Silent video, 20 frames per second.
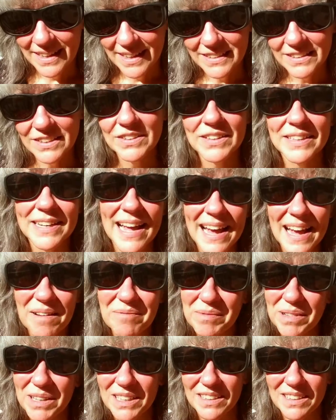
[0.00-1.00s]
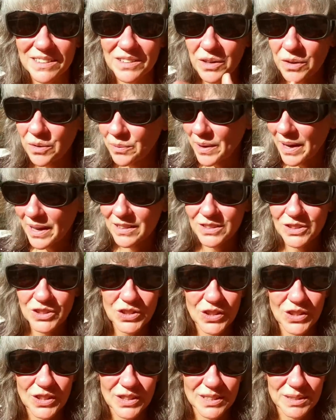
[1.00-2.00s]
So today I'm going to go around and
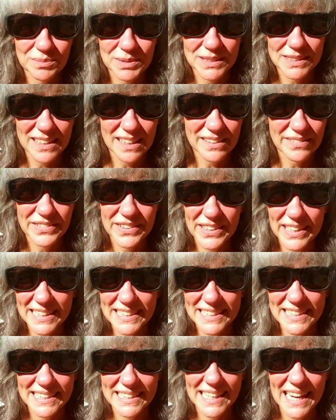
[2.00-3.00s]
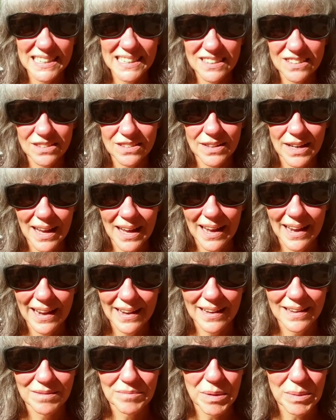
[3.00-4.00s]
show you some stuff that I did
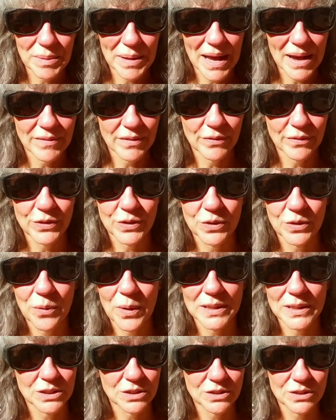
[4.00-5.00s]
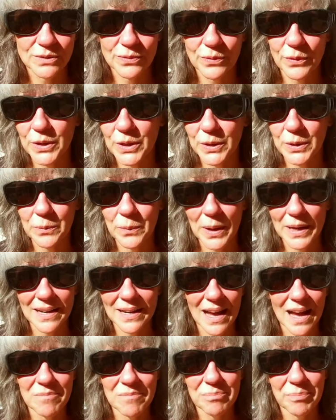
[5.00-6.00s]
yesterday and maybe have a few questions for you and
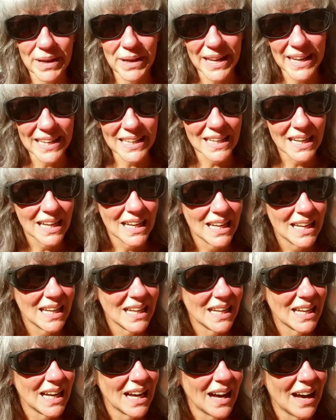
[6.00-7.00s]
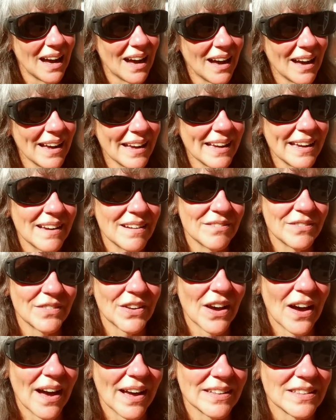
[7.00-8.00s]
whatnot, but I have
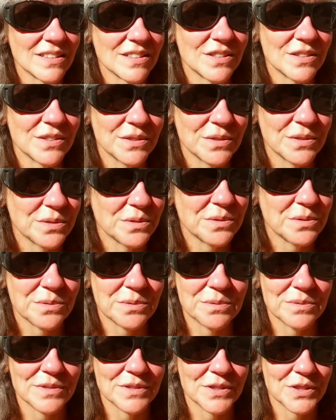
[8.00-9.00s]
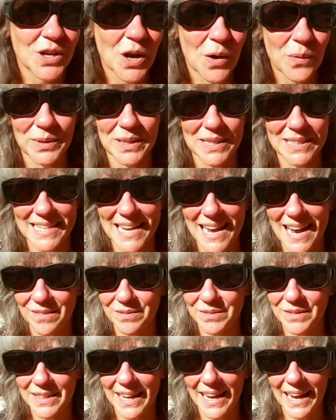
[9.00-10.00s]
got to go into
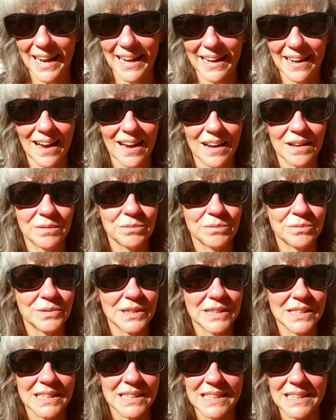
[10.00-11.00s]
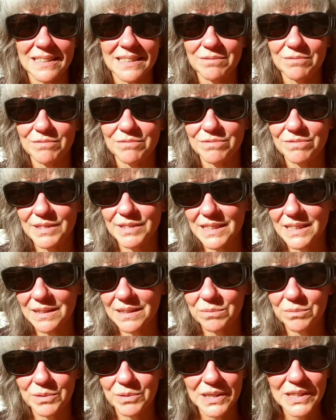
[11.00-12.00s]
town today. I really,
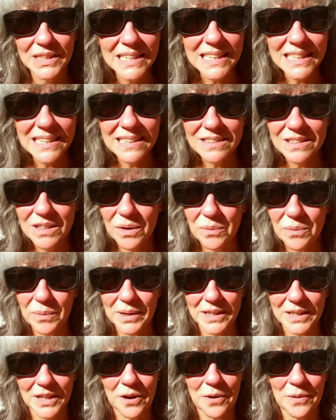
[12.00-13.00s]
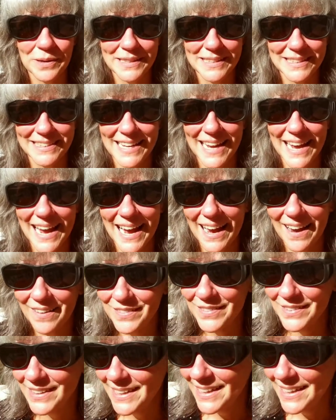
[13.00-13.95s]
really, really don't want to go into town.